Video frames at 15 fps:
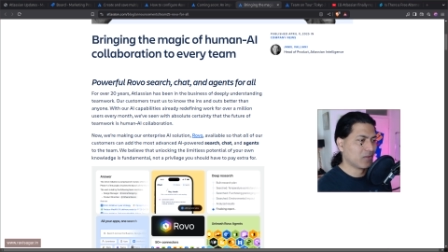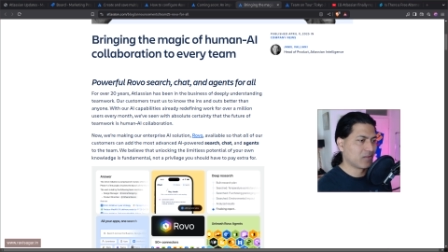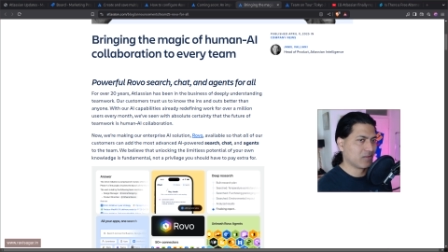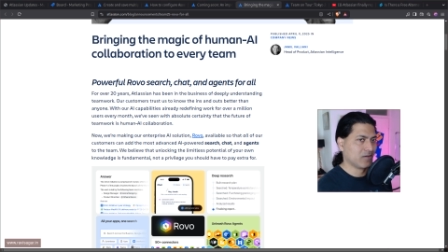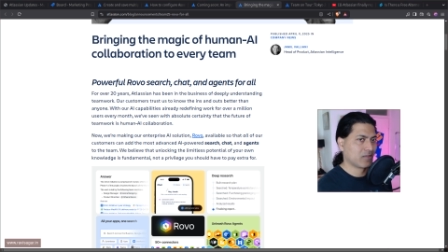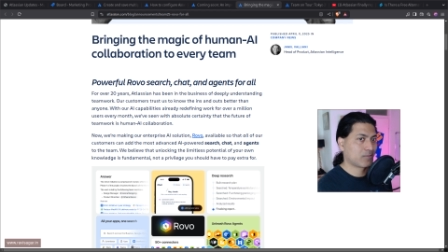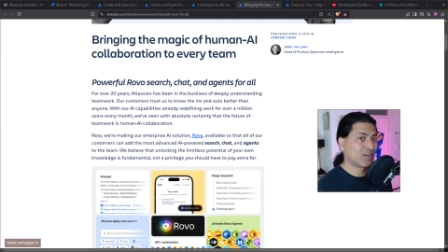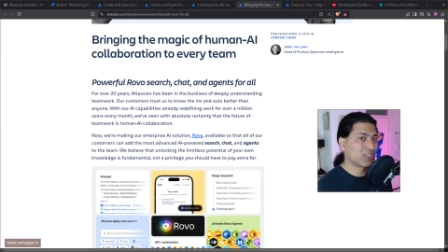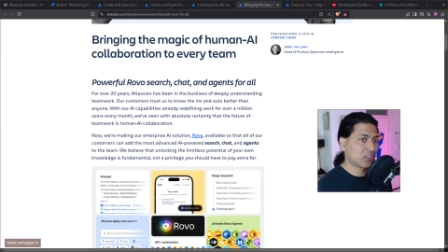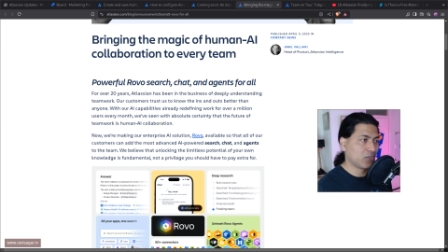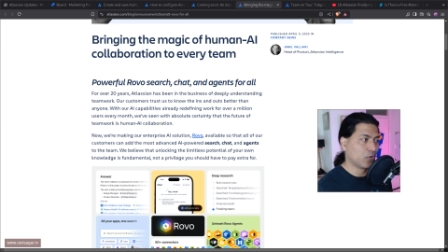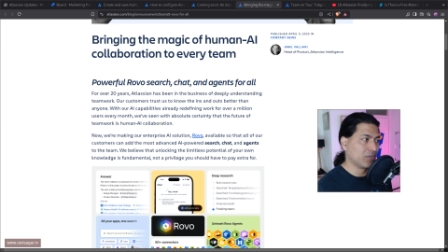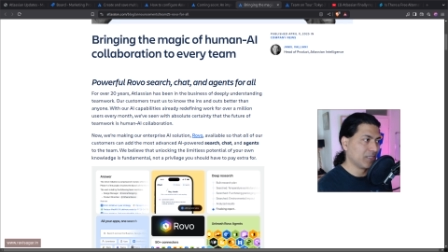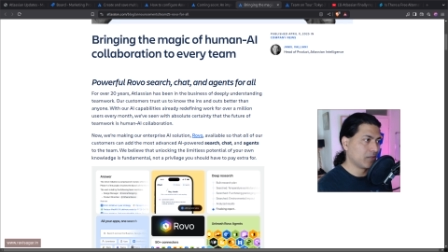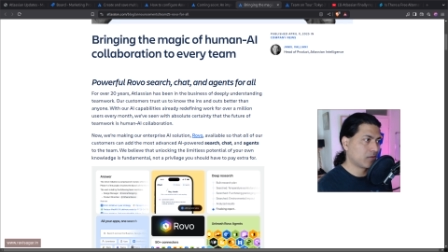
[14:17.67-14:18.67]
tools,
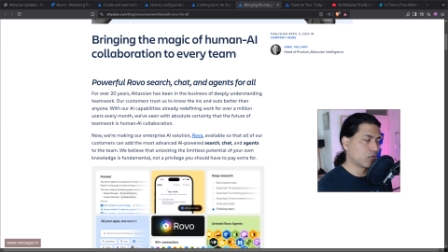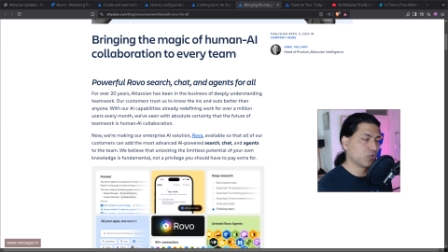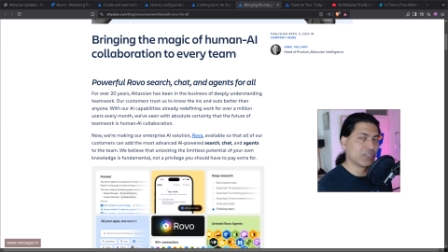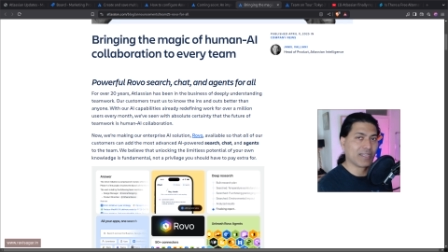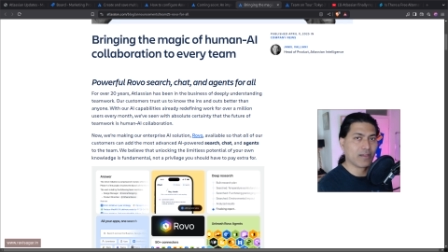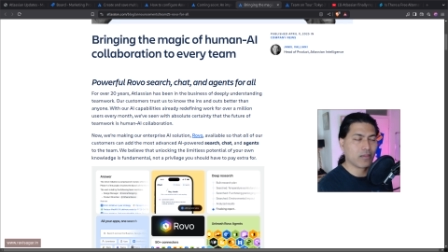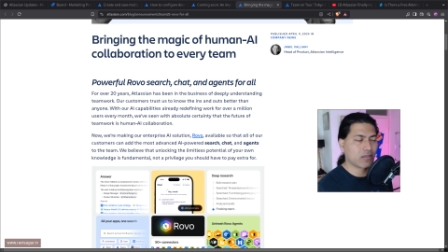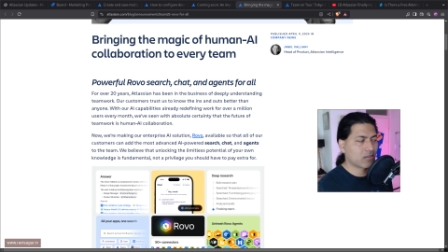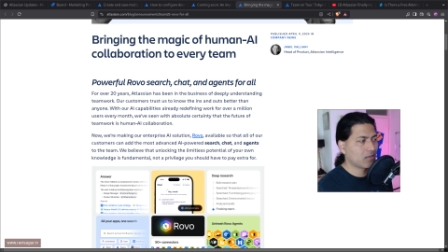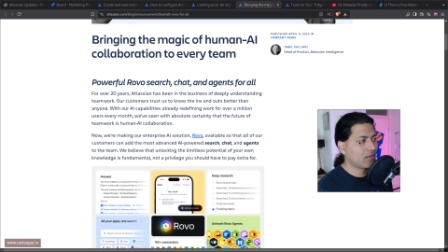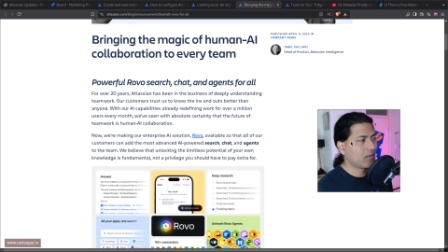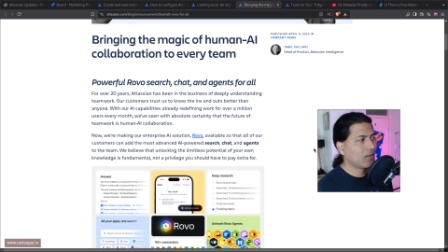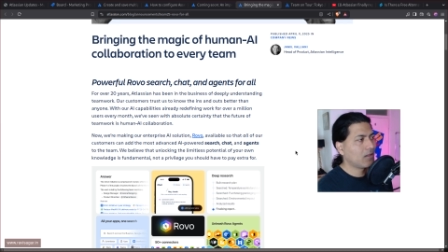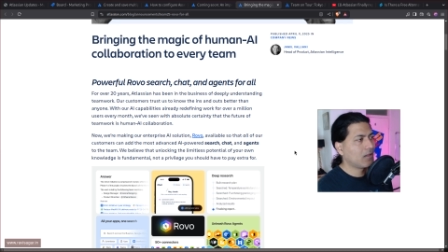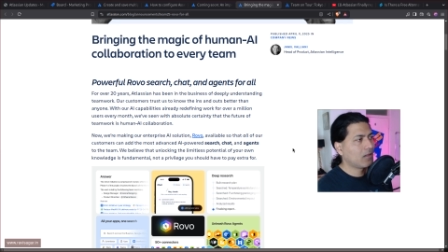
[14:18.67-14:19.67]
especially on these two
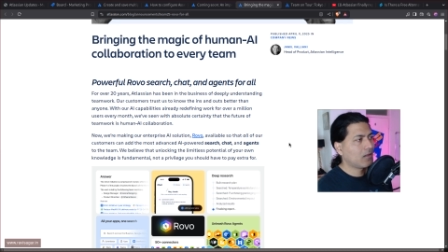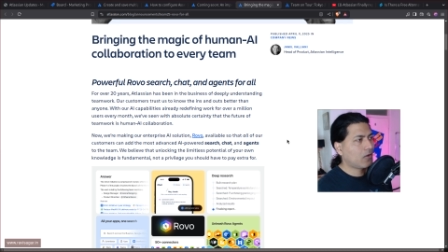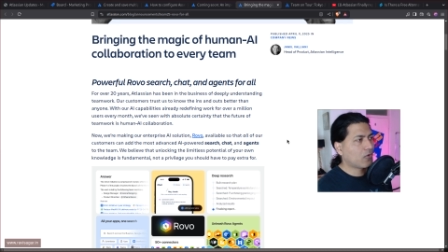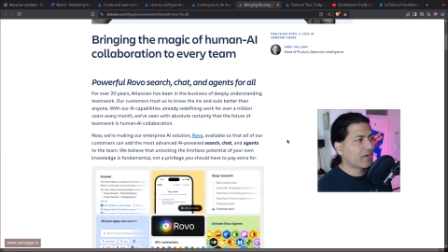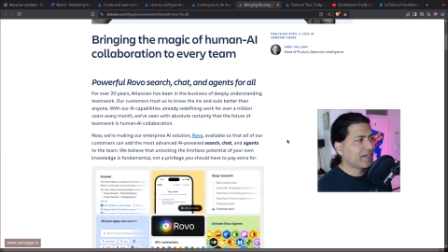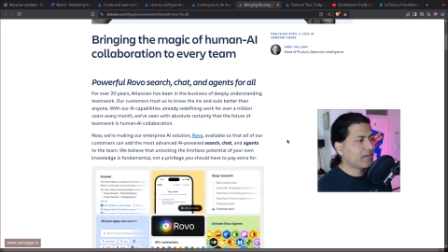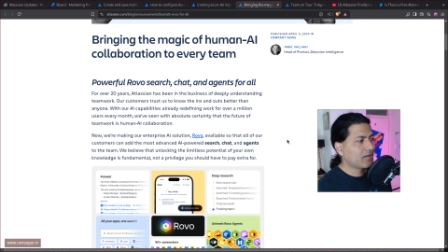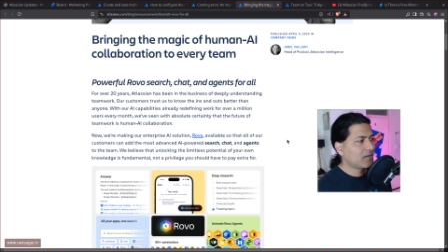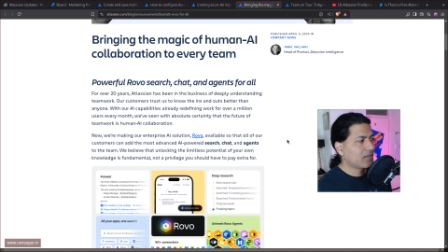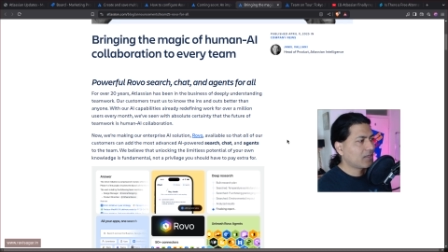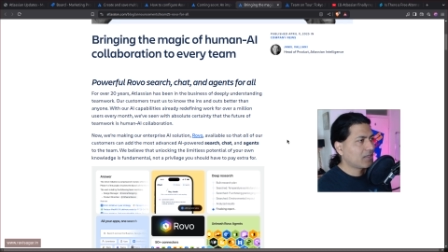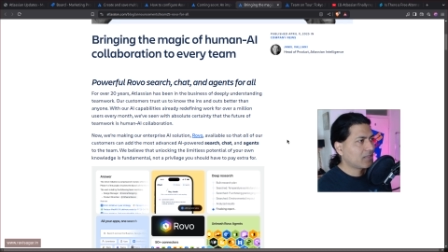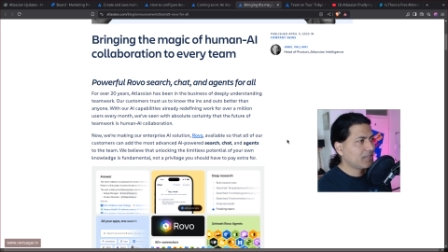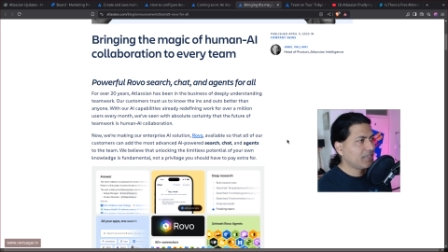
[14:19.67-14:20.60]
channels. All right,